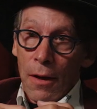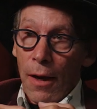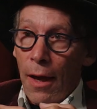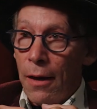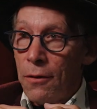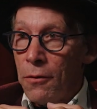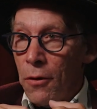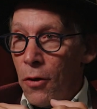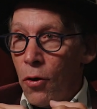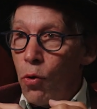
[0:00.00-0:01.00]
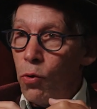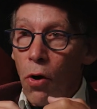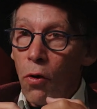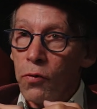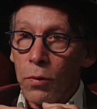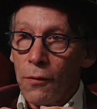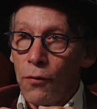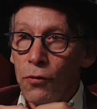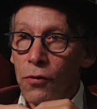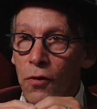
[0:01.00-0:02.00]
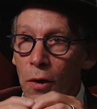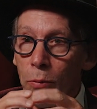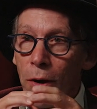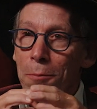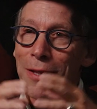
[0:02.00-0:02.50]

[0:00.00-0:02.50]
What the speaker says: And who knows what the future is going to bring?